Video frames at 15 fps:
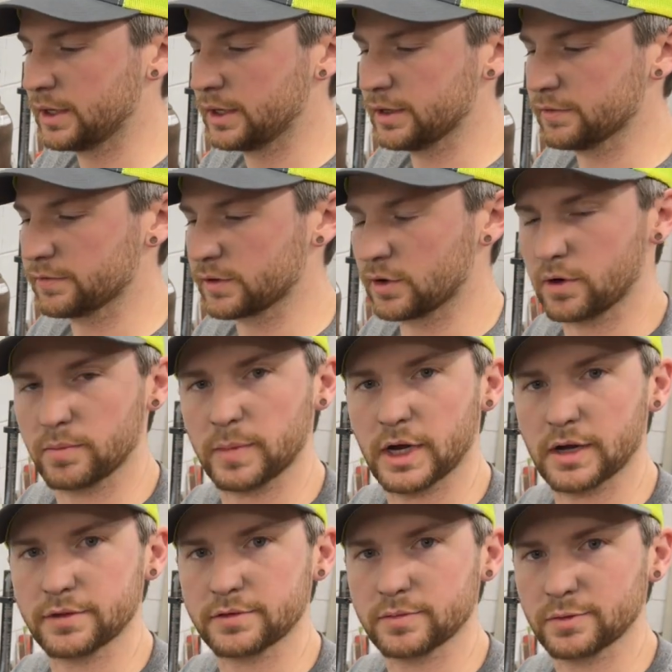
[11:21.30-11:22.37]
if at all
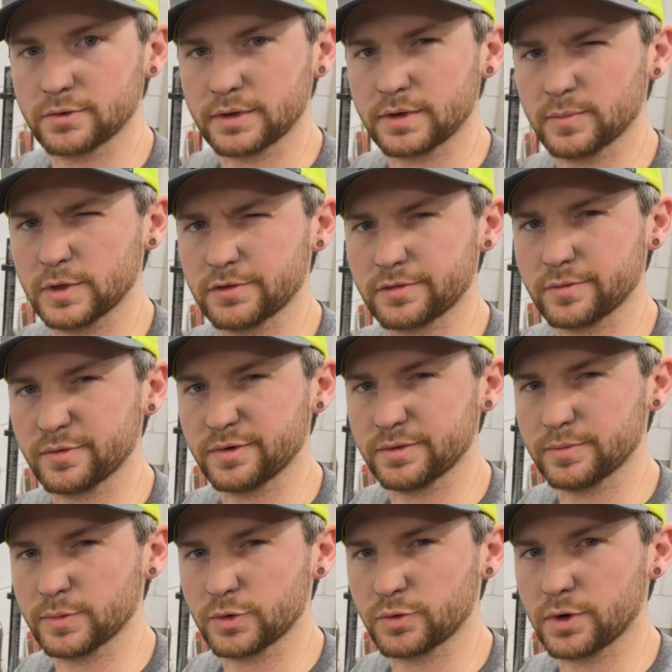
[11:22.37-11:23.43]
possible, to give me some
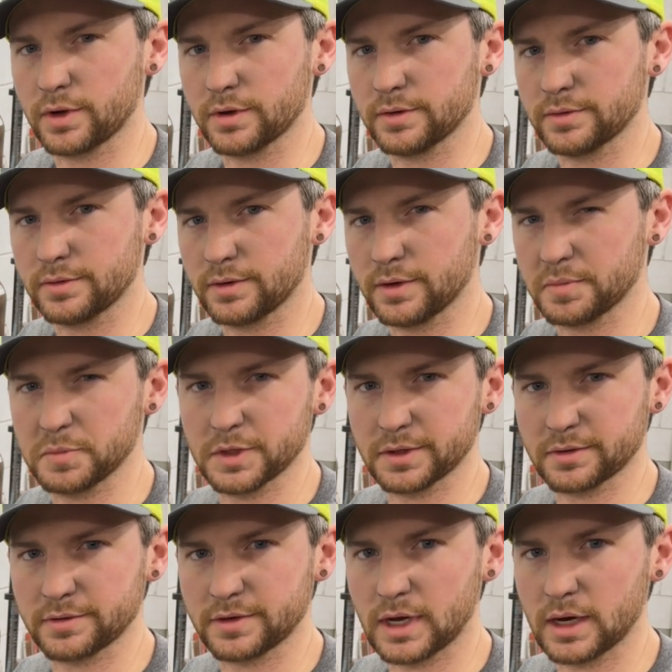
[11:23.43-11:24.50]
room to run a
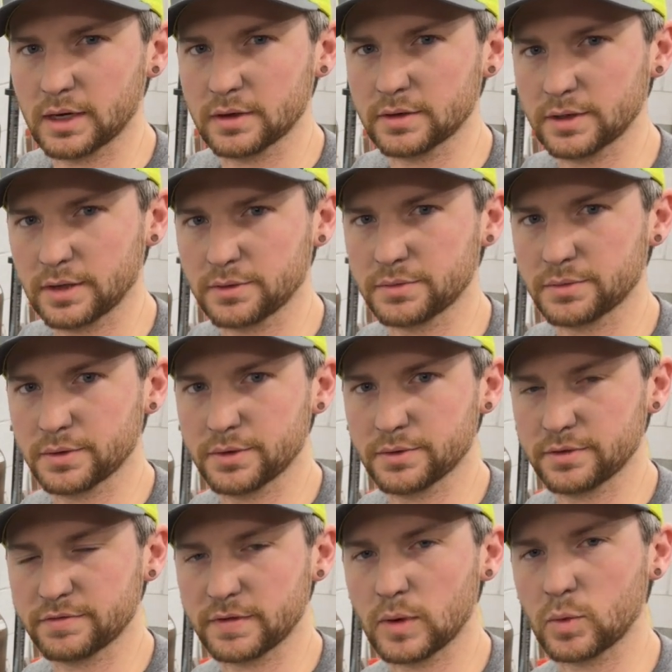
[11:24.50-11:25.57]
bigger tire down the
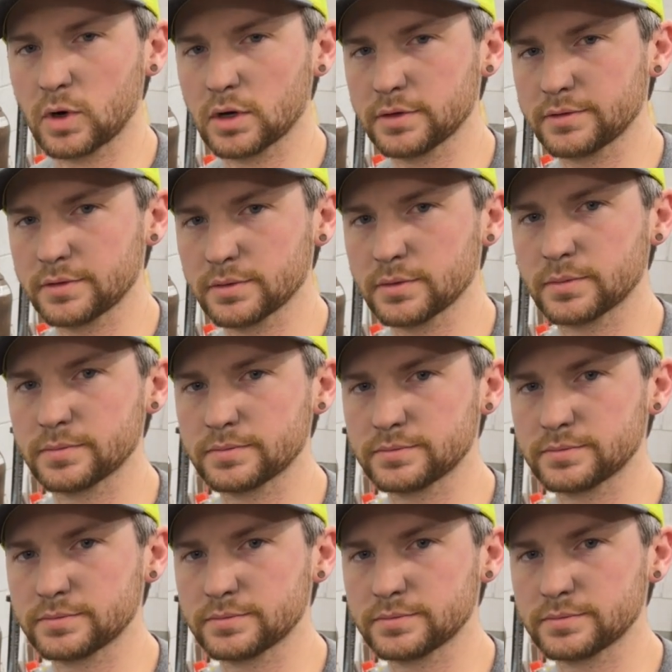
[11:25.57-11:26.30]
road if I want to.